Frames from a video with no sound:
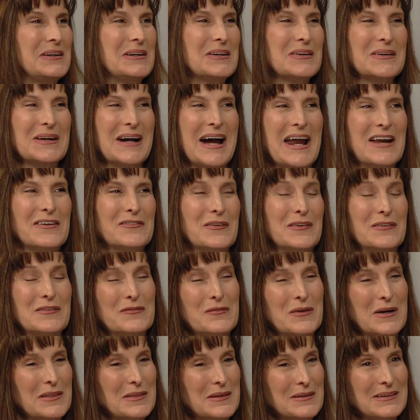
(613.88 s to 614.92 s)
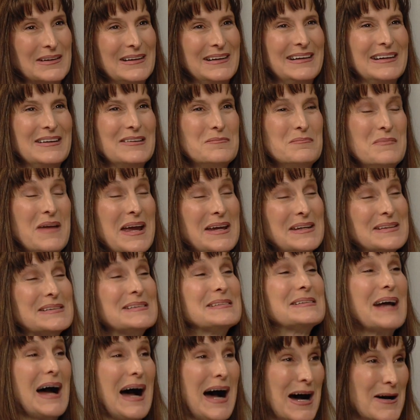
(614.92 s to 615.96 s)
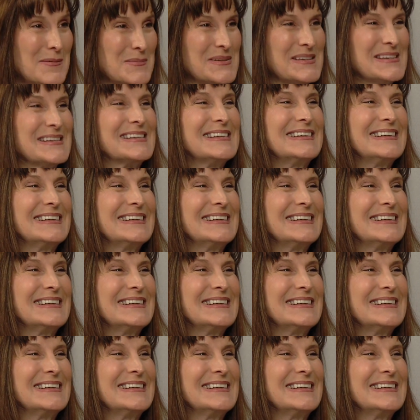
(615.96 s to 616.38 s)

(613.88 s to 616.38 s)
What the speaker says: You know, we're kind of one of the main stops.